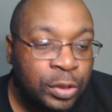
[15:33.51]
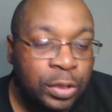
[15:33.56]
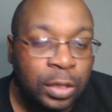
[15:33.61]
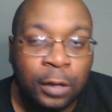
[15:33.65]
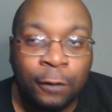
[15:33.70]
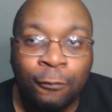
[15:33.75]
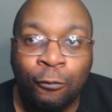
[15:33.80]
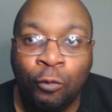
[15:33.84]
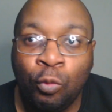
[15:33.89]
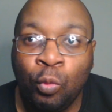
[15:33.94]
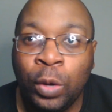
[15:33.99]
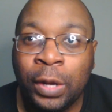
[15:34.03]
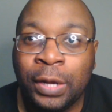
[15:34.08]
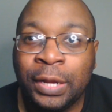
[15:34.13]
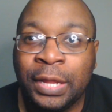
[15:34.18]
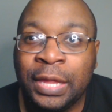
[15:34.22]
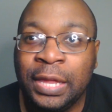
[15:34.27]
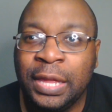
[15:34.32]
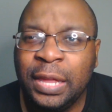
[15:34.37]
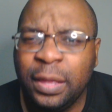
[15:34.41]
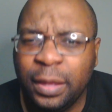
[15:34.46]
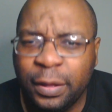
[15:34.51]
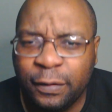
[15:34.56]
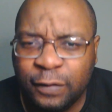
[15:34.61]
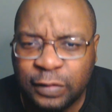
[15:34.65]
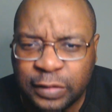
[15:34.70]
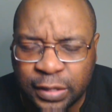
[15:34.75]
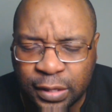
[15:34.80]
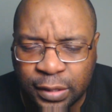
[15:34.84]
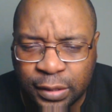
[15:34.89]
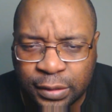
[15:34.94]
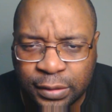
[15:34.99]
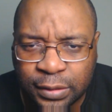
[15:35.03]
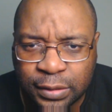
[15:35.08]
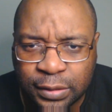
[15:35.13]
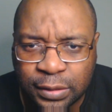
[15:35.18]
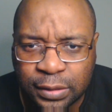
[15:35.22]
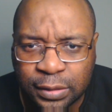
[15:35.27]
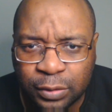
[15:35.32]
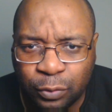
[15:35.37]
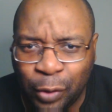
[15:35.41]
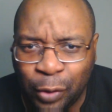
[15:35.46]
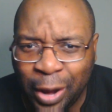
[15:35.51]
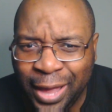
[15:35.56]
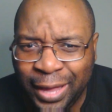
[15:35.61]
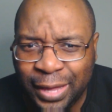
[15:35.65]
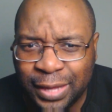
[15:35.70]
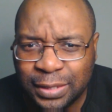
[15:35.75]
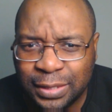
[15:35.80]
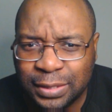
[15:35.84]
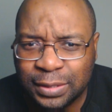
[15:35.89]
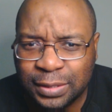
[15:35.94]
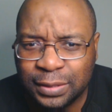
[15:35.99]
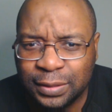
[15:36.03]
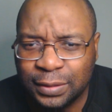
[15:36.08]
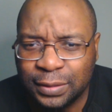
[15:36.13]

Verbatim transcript: of what He gives us, right?